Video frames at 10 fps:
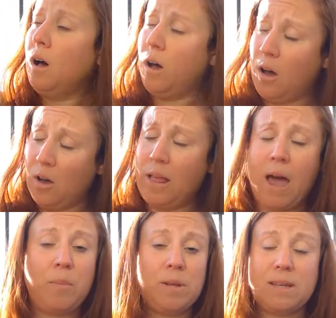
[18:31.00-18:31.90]
All
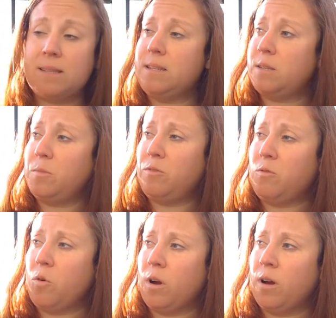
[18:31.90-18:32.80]
happened as it did
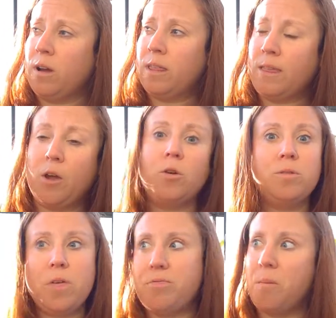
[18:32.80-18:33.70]
before. They heard
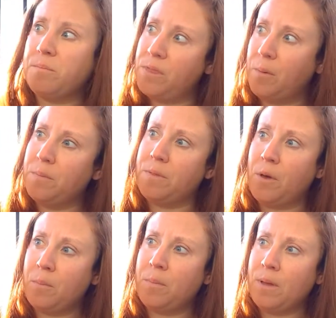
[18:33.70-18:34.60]
the thump, thump,
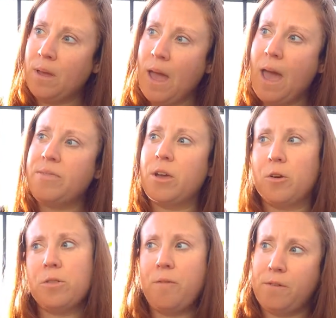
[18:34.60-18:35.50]
thump, and they
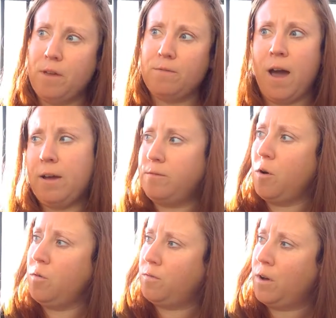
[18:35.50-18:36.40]
heard the
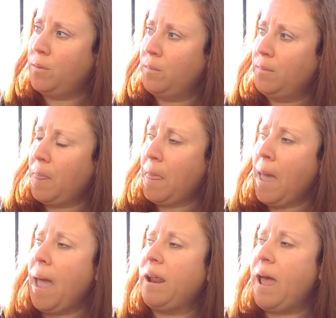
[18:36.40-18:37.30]
fee-fi-fo-fum.
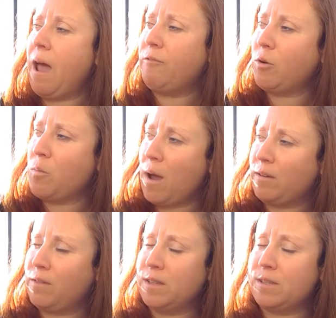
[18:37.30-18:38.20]
And after
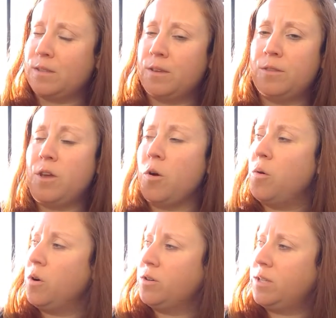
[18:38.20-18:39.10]
breakfast, the
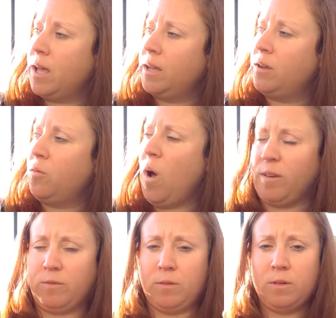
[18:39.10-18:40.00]
ogre said,
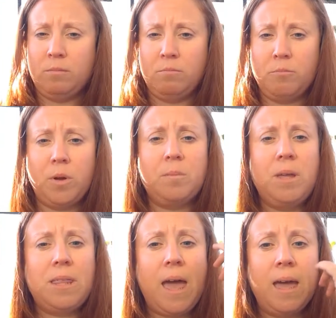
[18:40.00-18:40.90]
Wife, bring
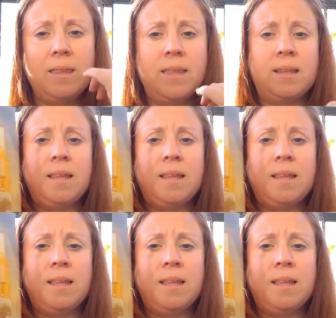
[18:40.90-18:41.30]
me the hen that